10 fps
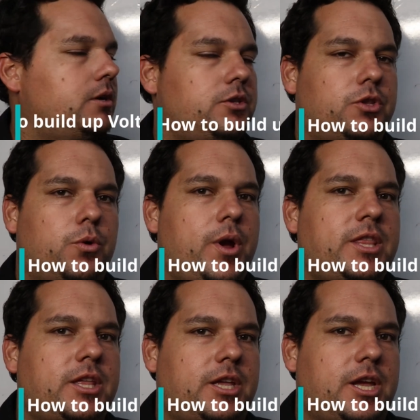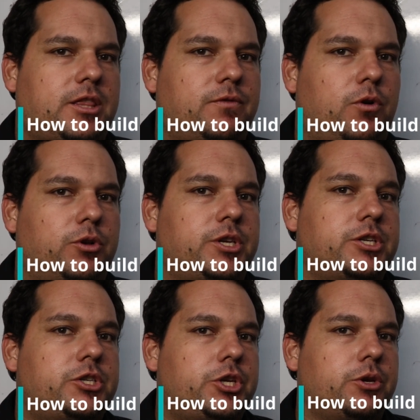So the way that they get the
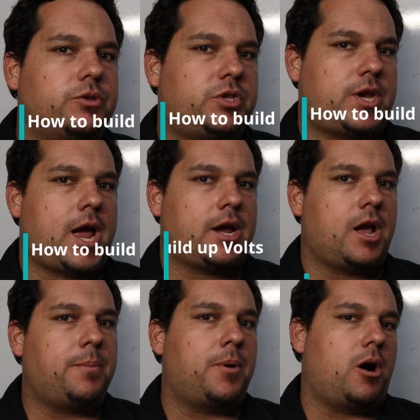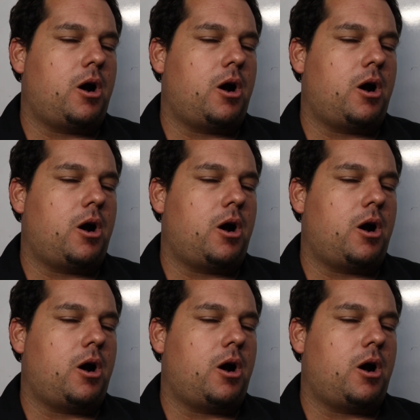voltage to stack up